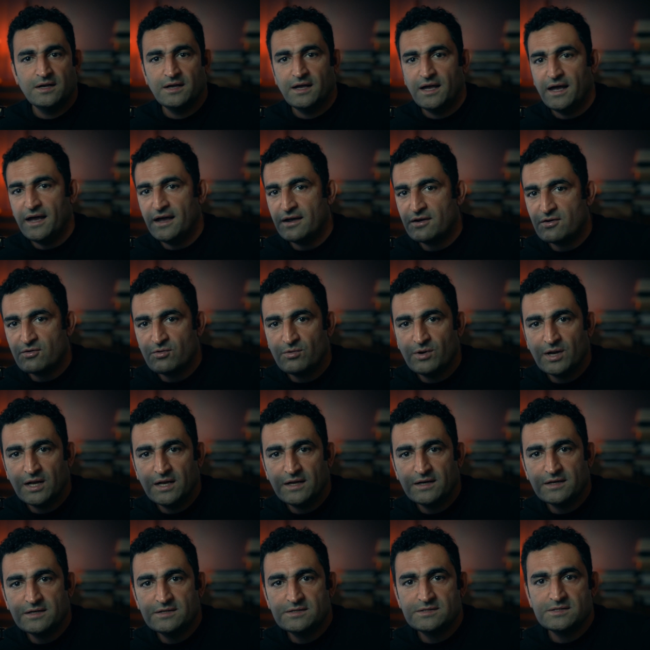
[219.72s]

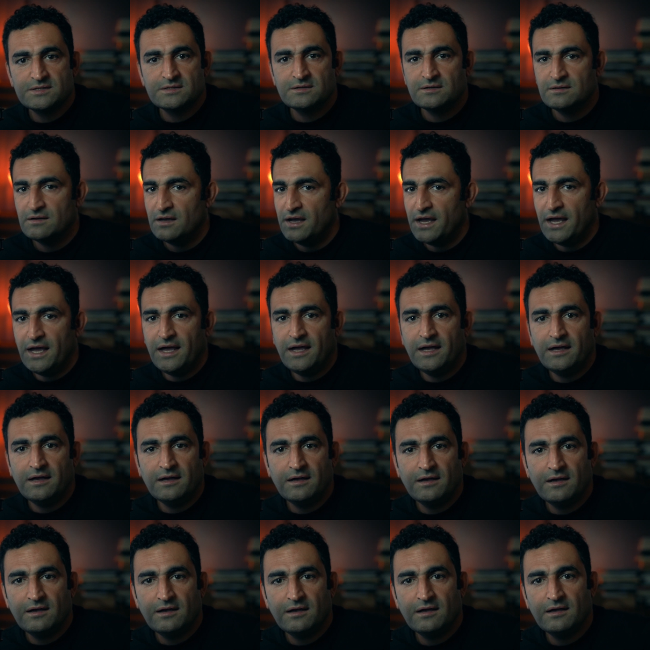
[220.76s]
acrylics,
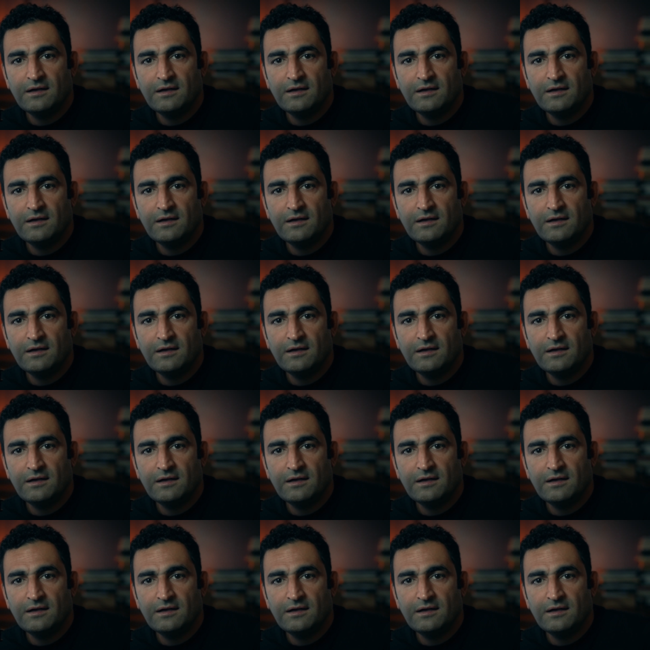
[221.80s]
ink,